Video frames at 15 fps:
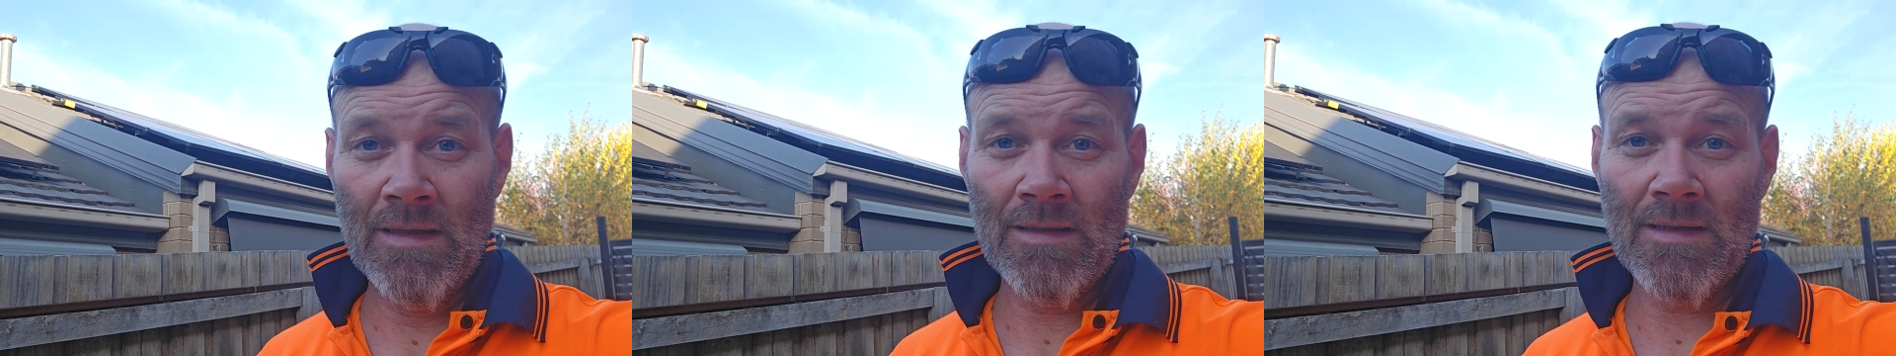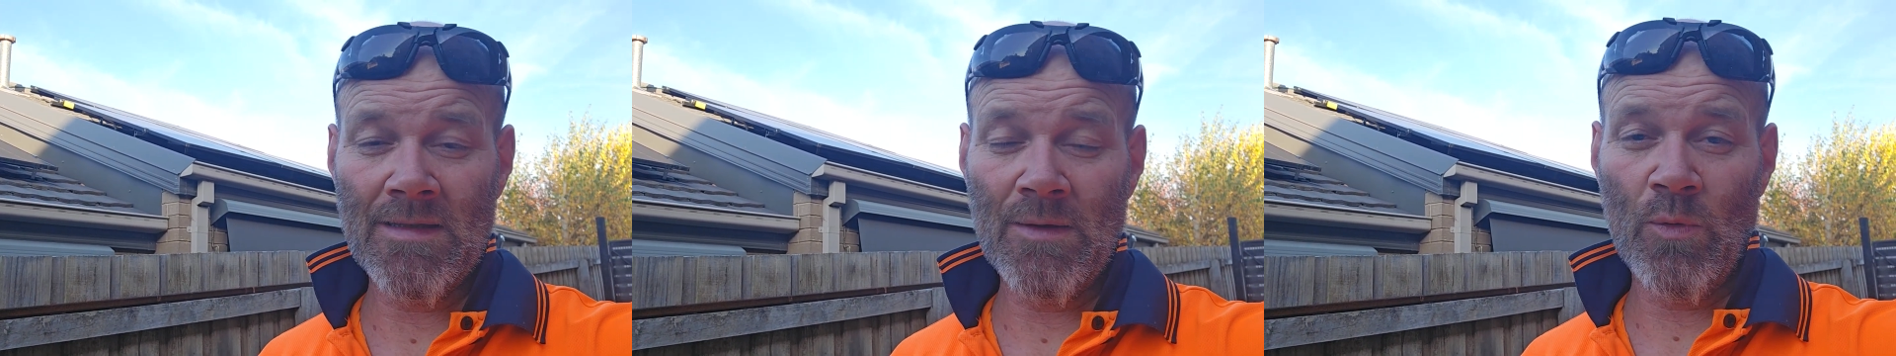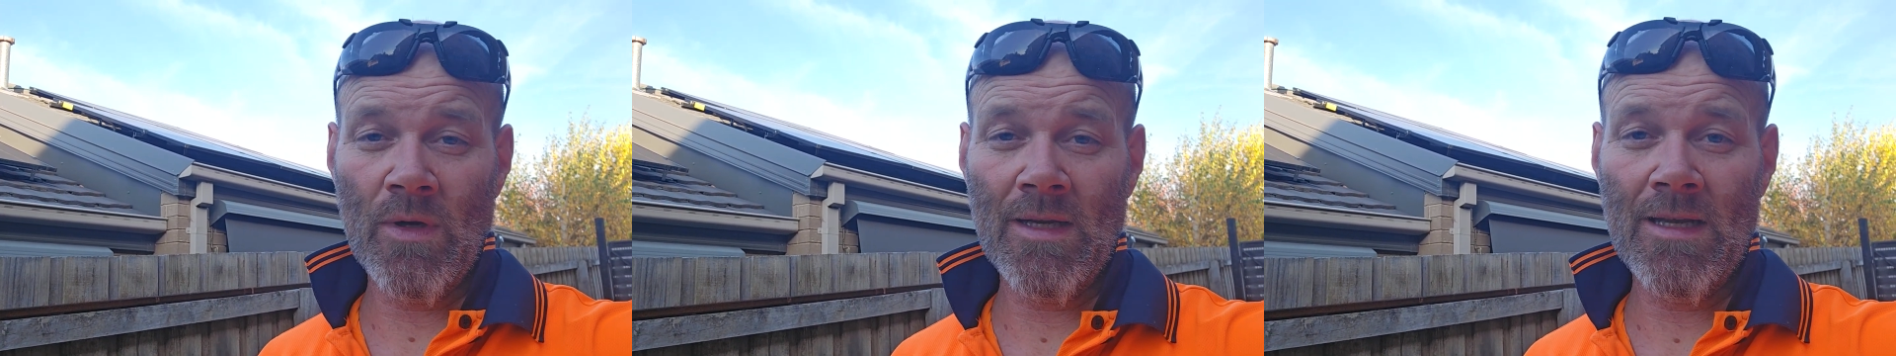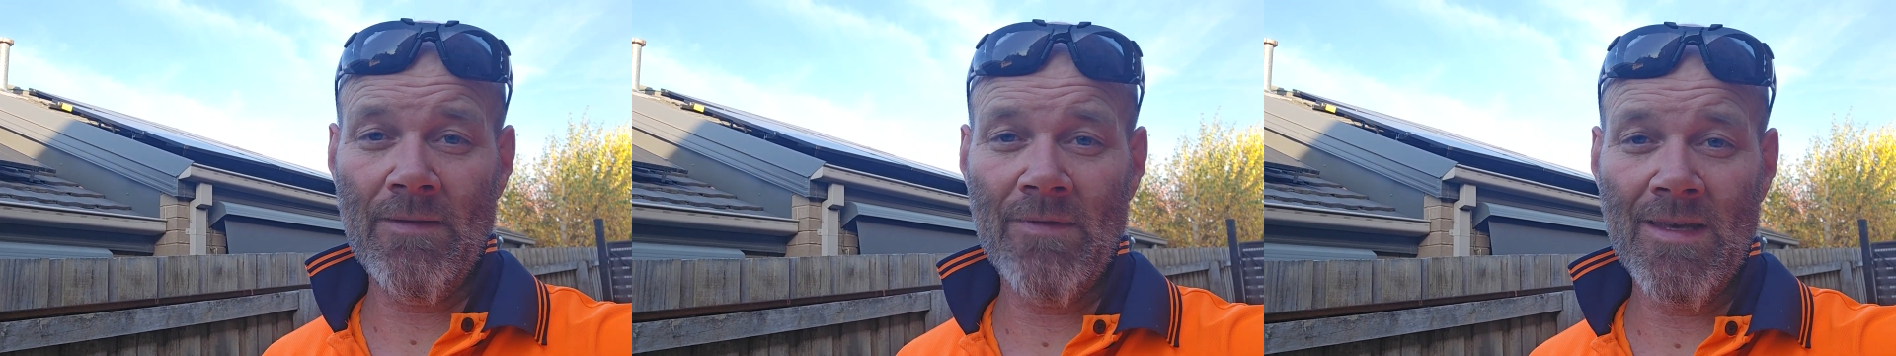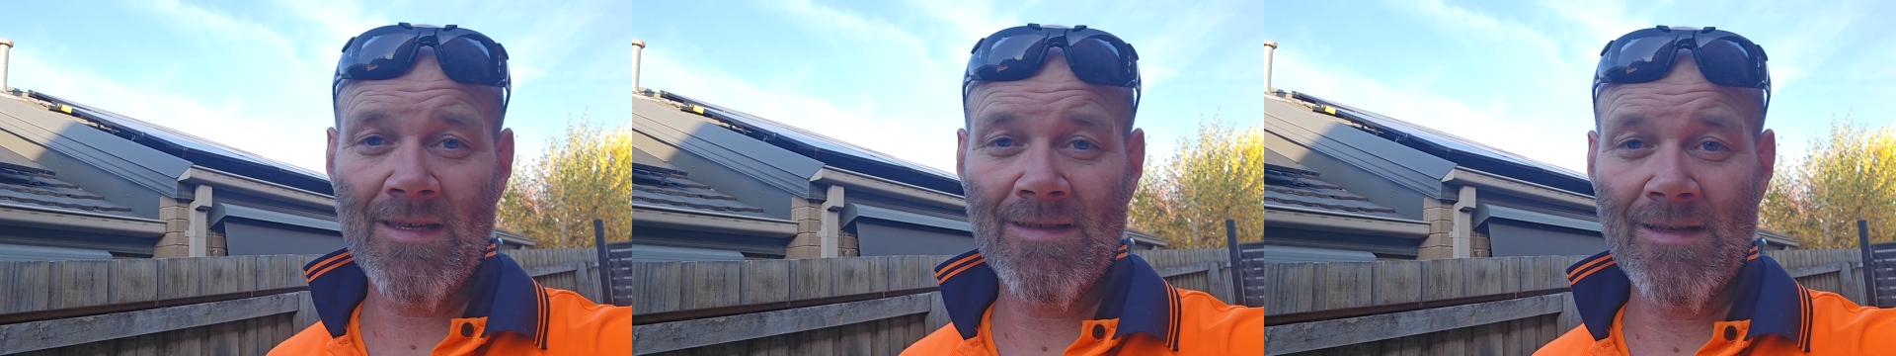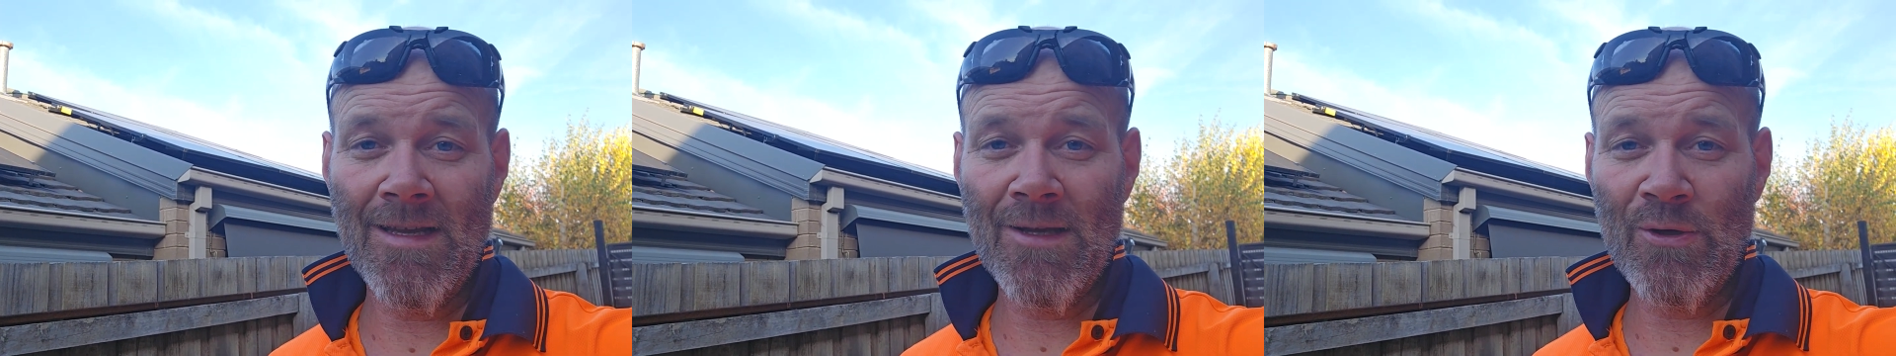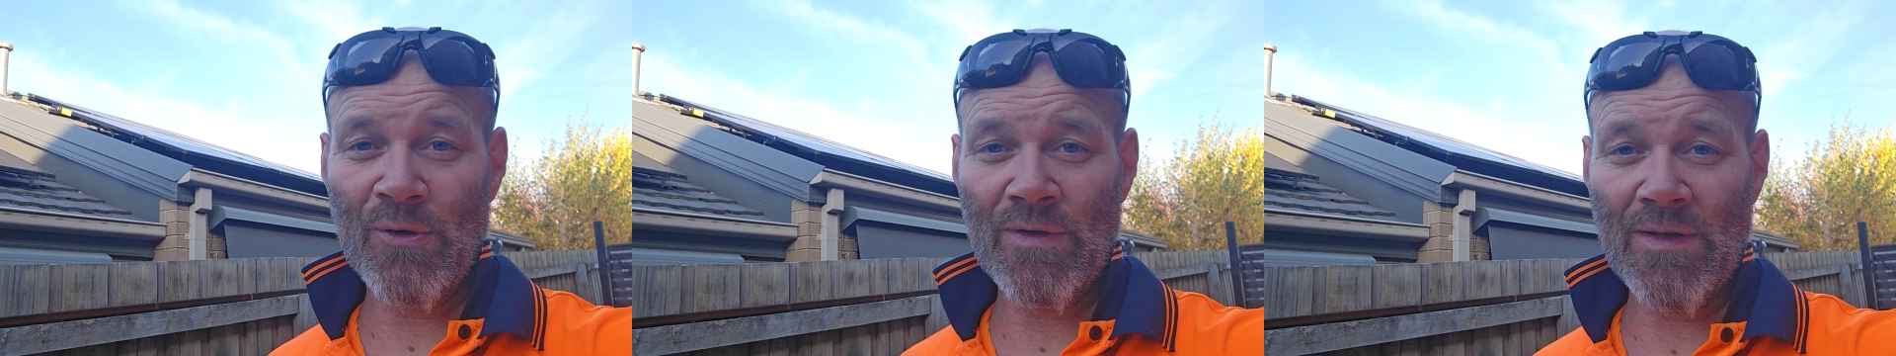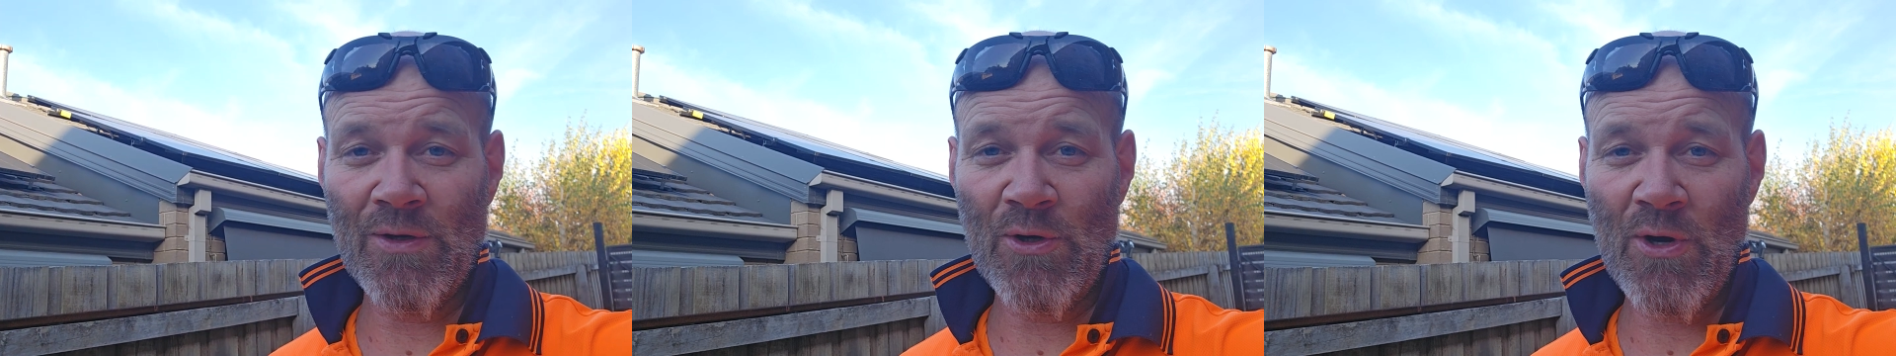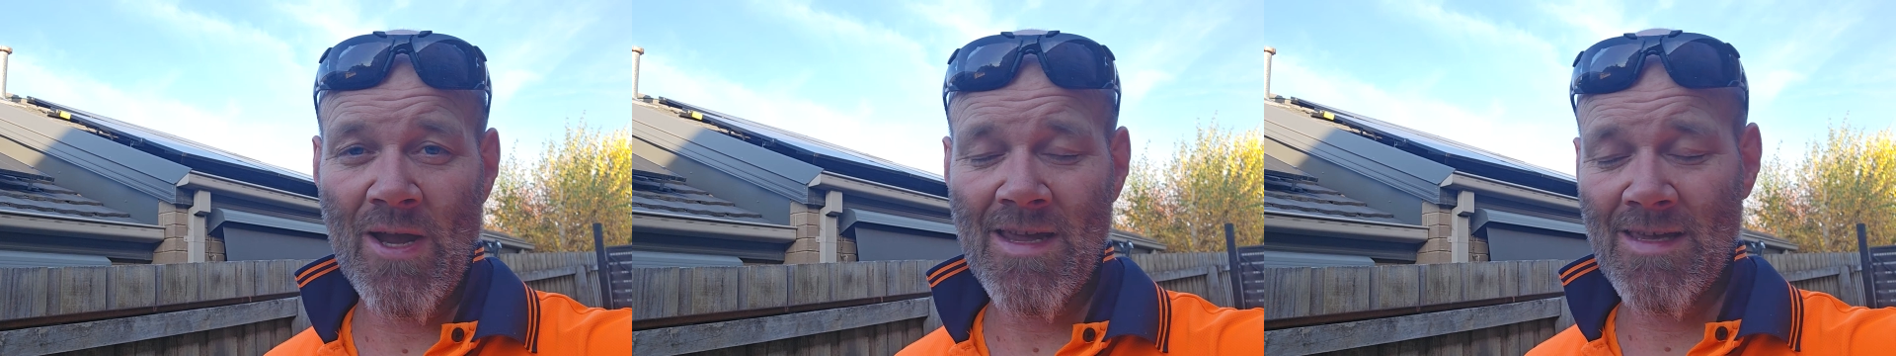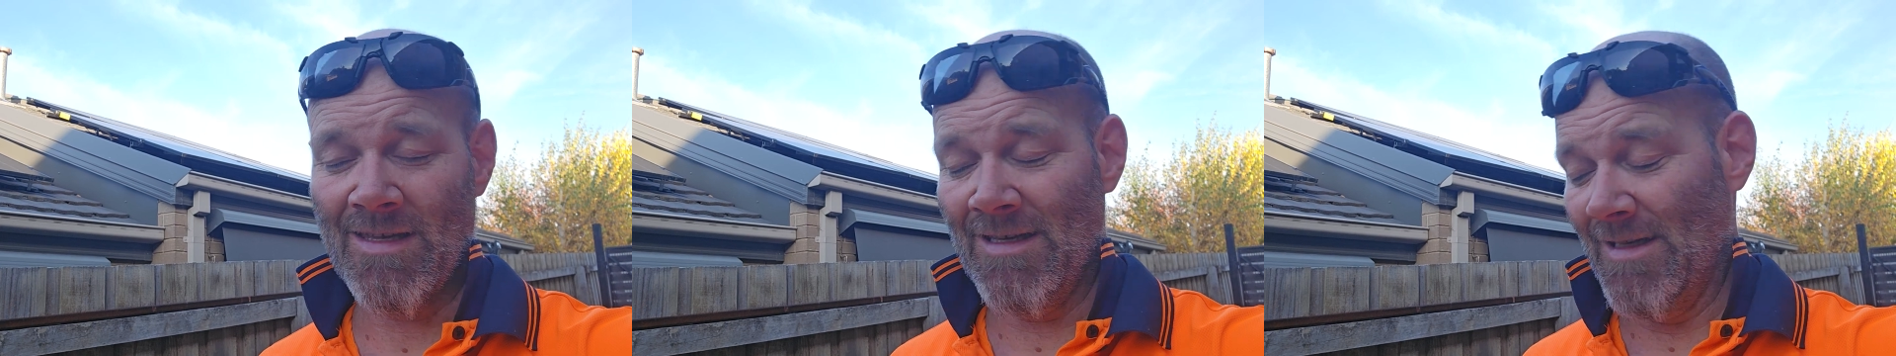Does he want to give these decoys a
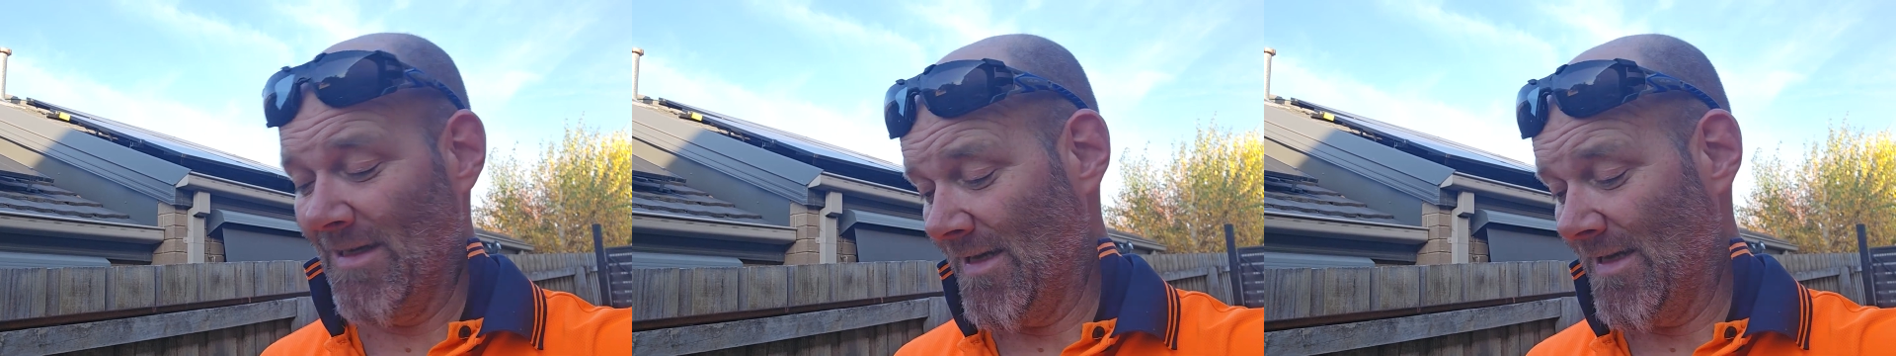crack?